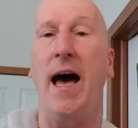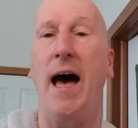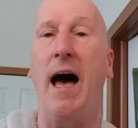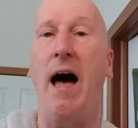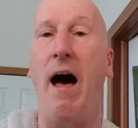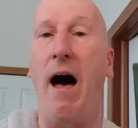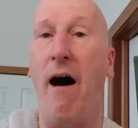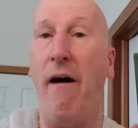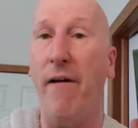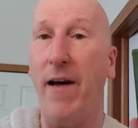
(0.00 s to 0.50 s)

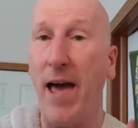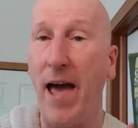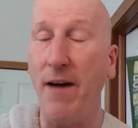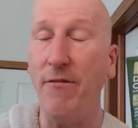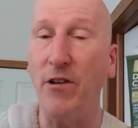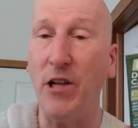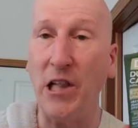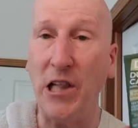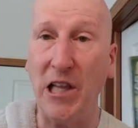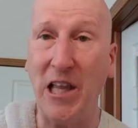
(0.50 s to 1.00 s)
Uh, I'll
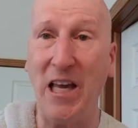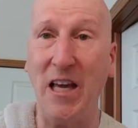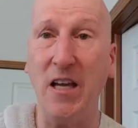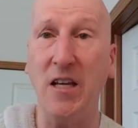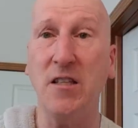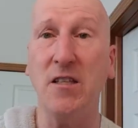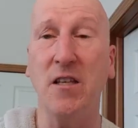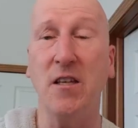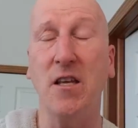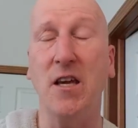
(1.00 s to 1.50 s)
have a
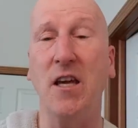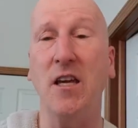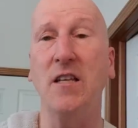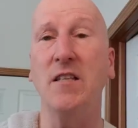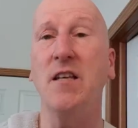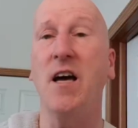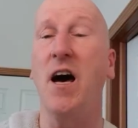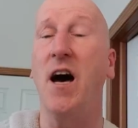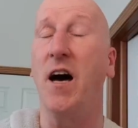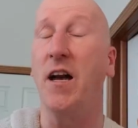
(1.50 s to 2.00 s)
link to
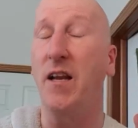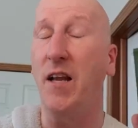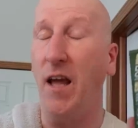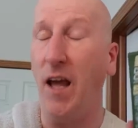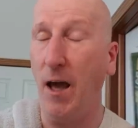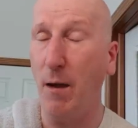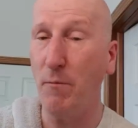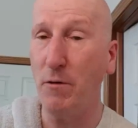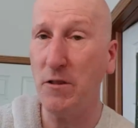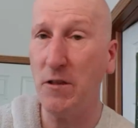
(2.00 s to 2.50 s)
these on
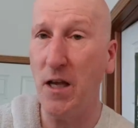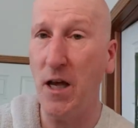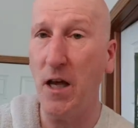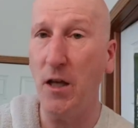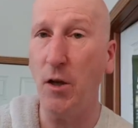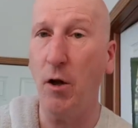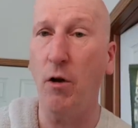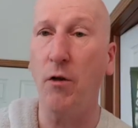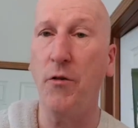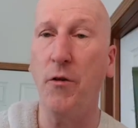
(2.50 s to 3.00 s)

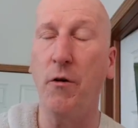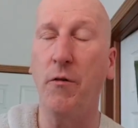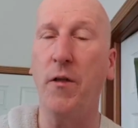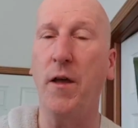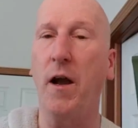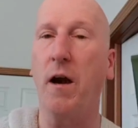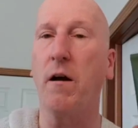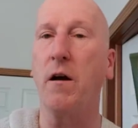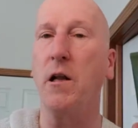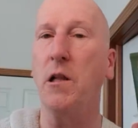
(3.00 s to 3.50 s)
Amazon,
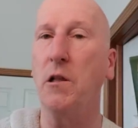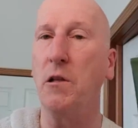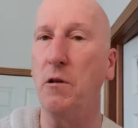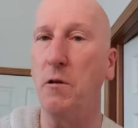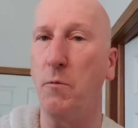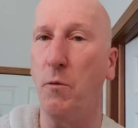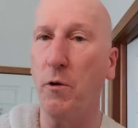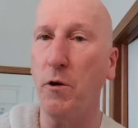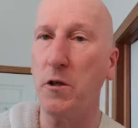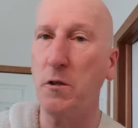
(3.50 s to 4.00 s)
although they are a
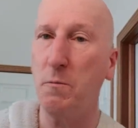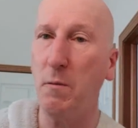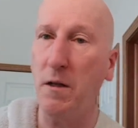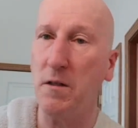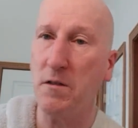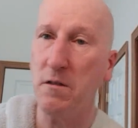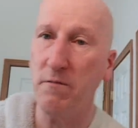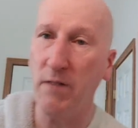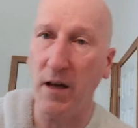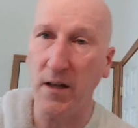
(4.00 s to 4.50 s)
little more
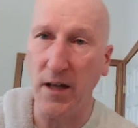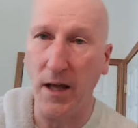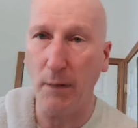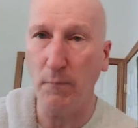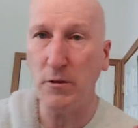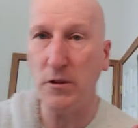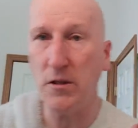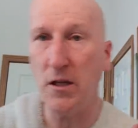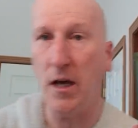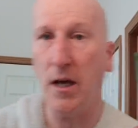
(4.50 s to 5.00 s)
expensive on
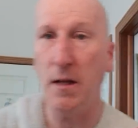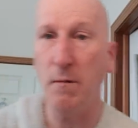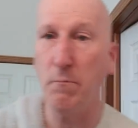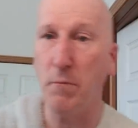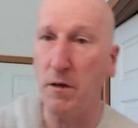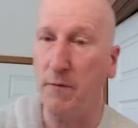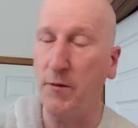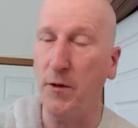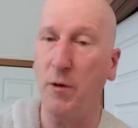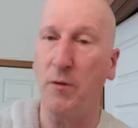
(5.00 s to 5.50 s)

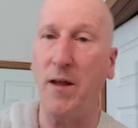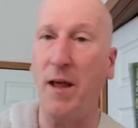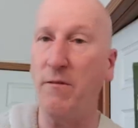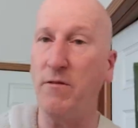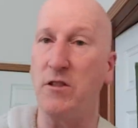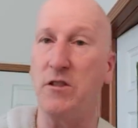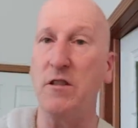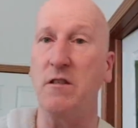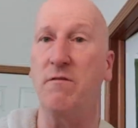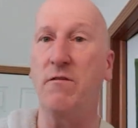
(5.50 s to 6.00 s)
Amazon, but if you don't
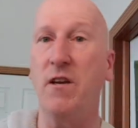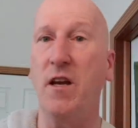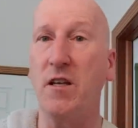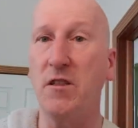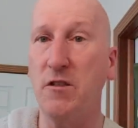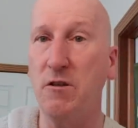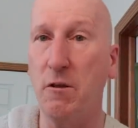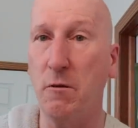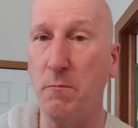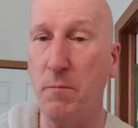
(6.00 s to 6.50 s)
have a
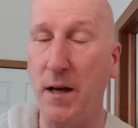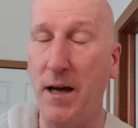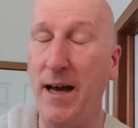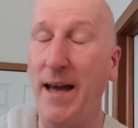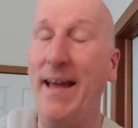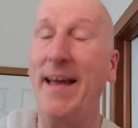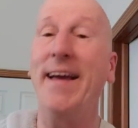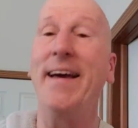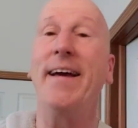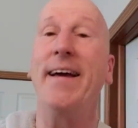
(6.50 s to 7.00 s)
CVS
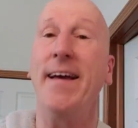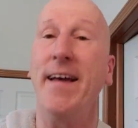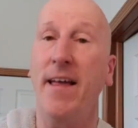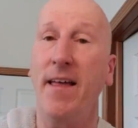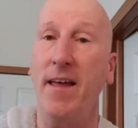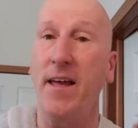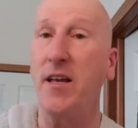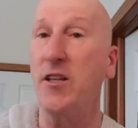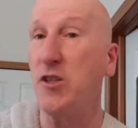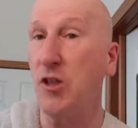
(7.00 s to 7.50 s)
nearby,
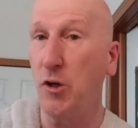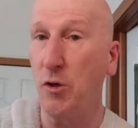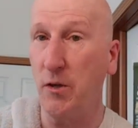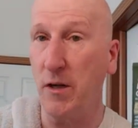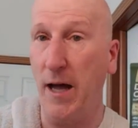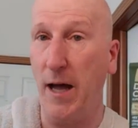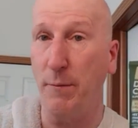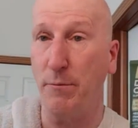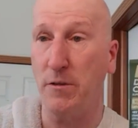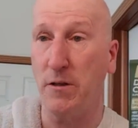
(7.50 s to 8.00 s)
it's a
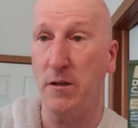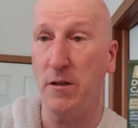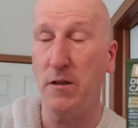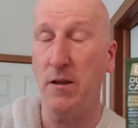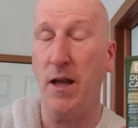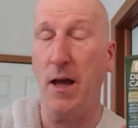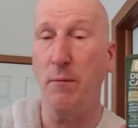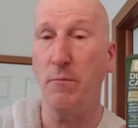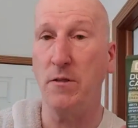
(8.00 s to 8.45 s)
good option.